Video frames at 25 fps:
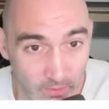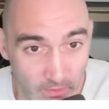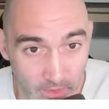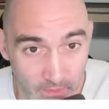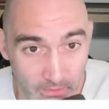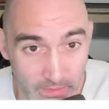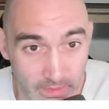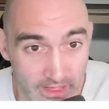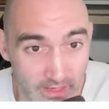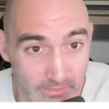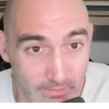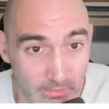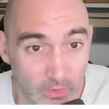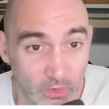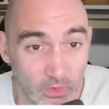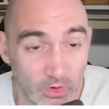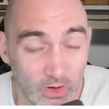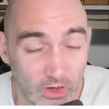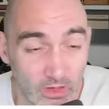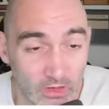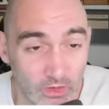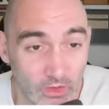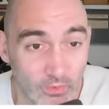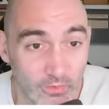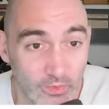people
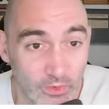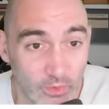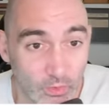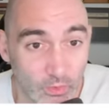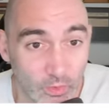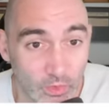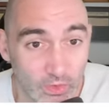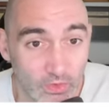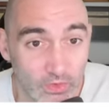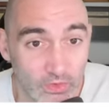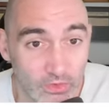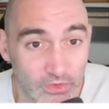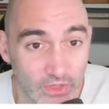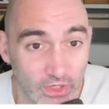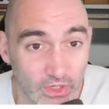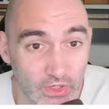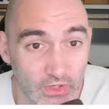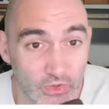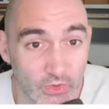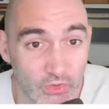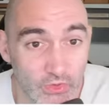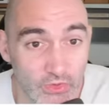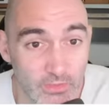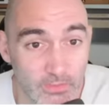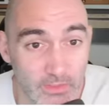all over the world
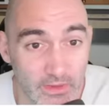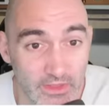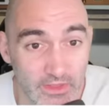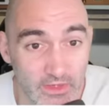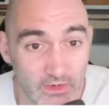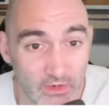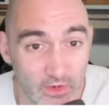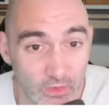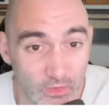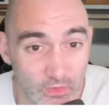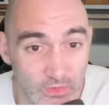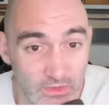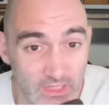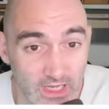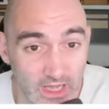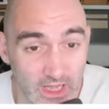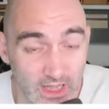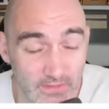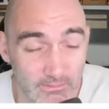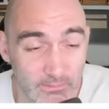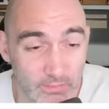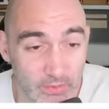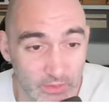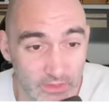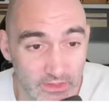who spend their own
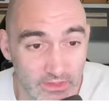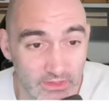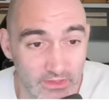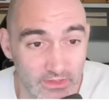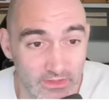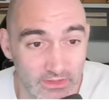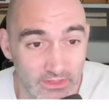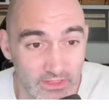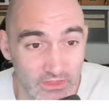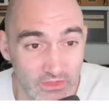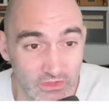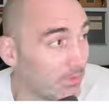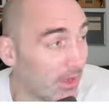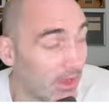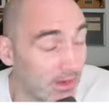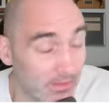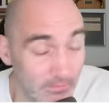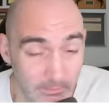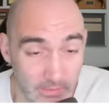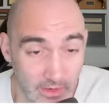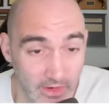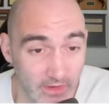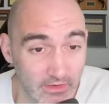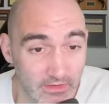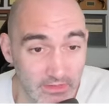time putting these
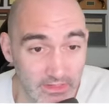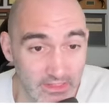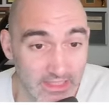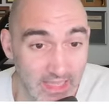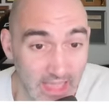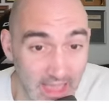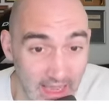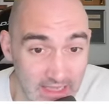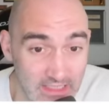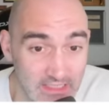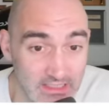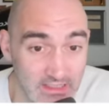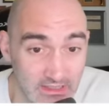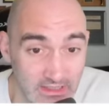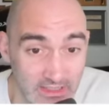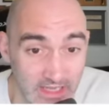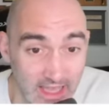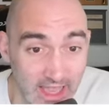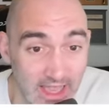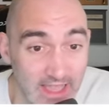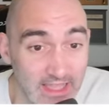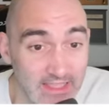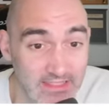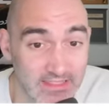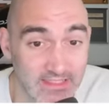apparently excellent
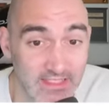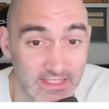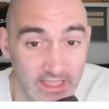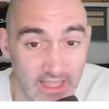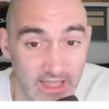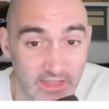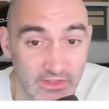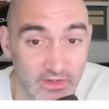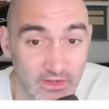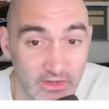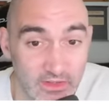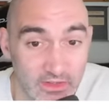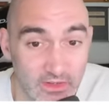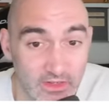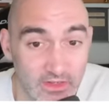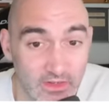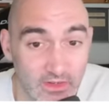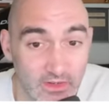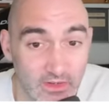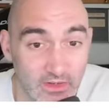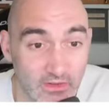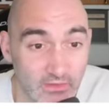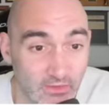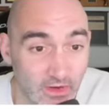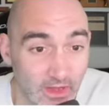ads together,
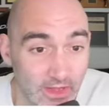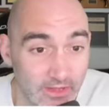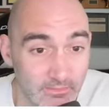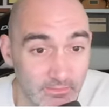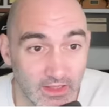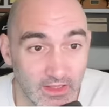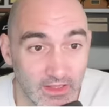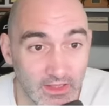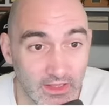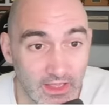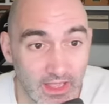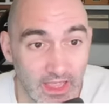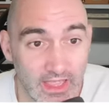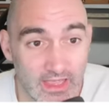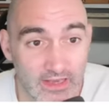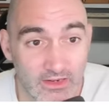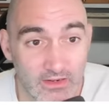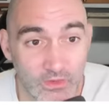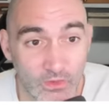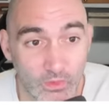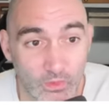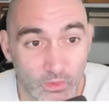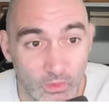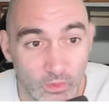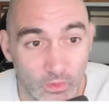right? And
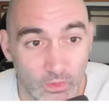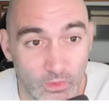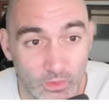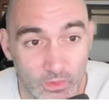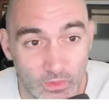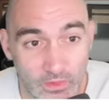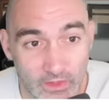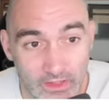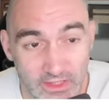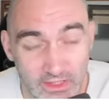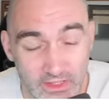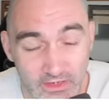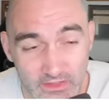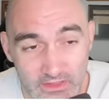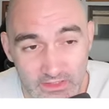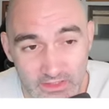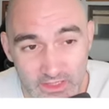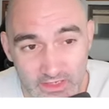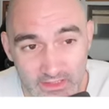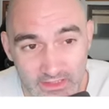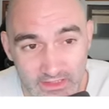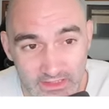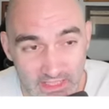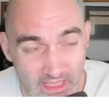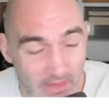here's
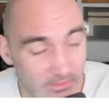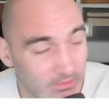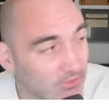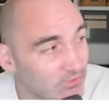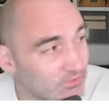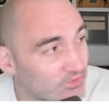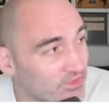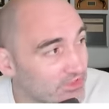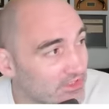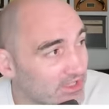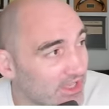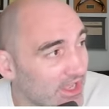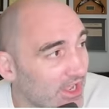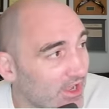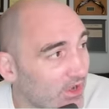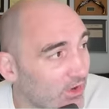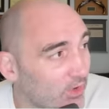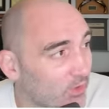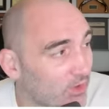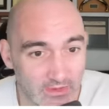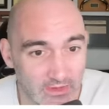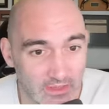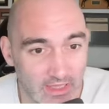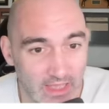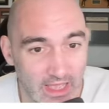an example of just
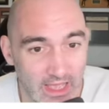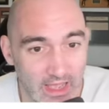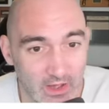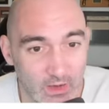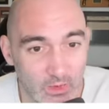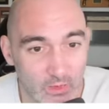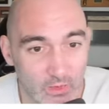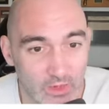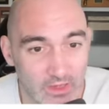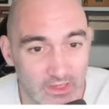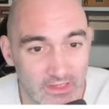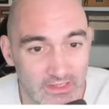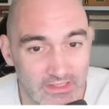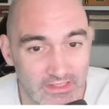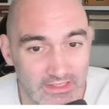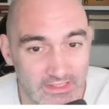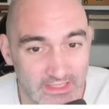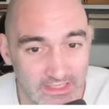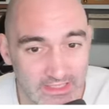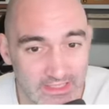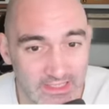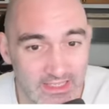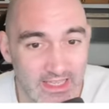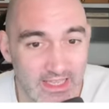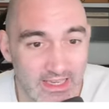how
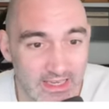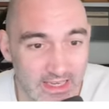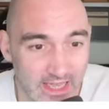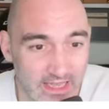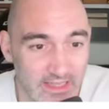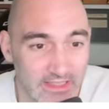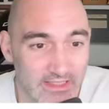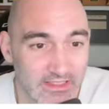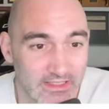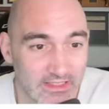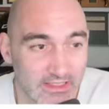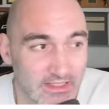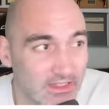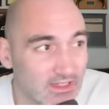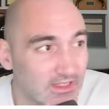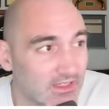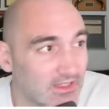disconnected